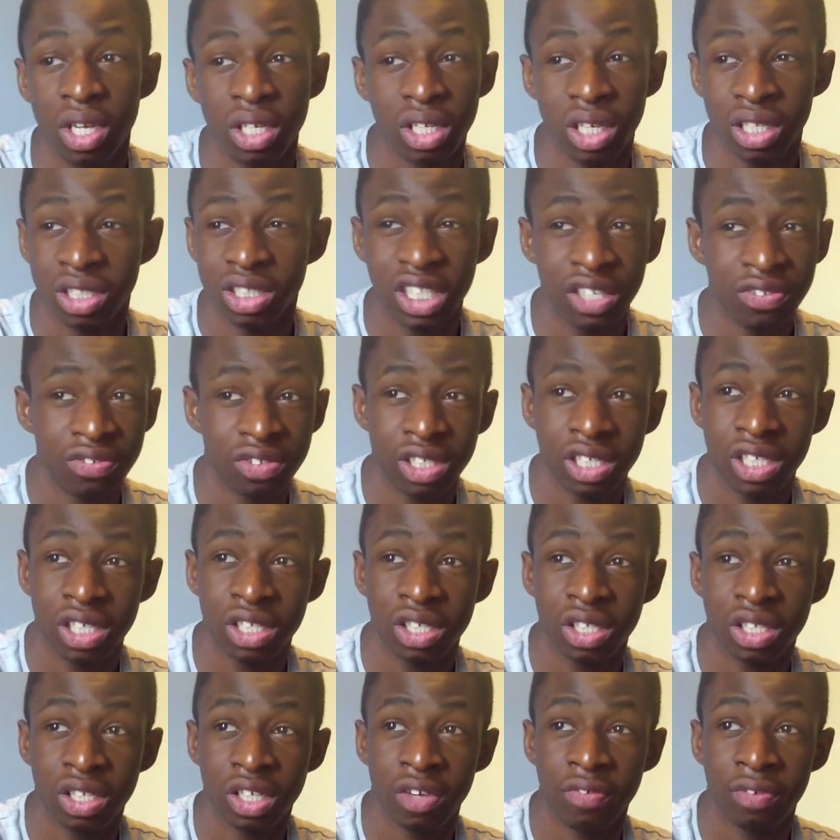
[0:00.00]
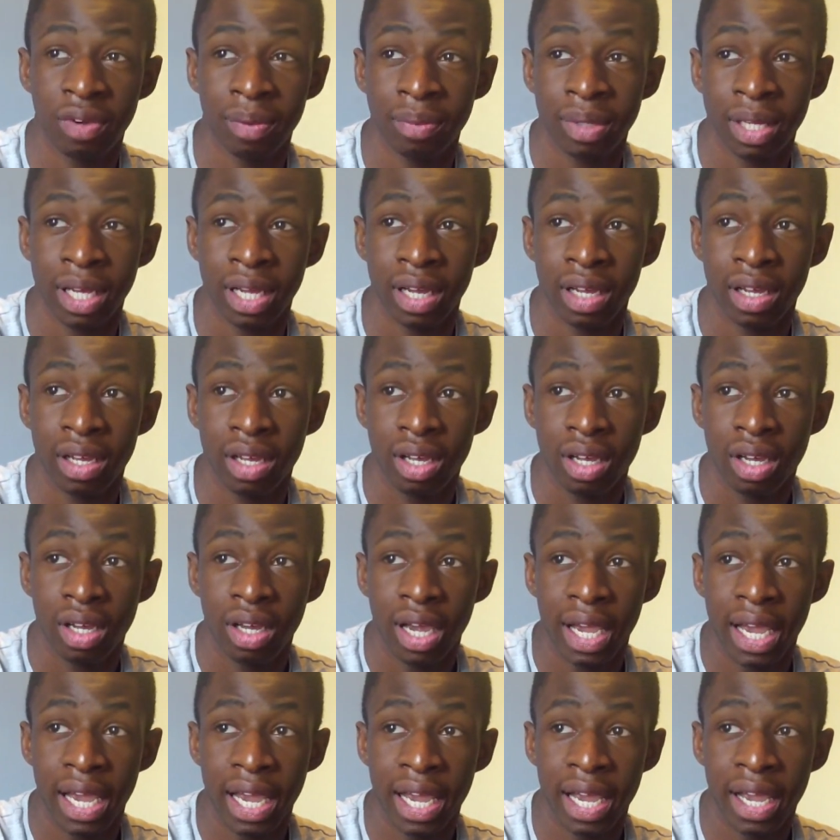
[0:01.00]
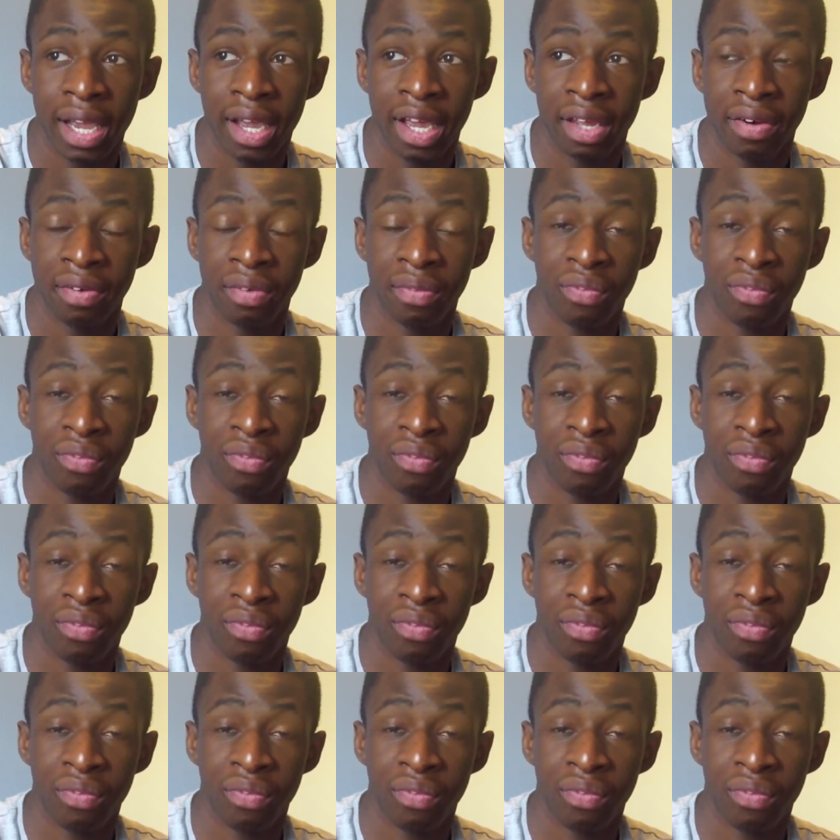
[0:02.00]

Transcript: I definitely couldn't give up that. And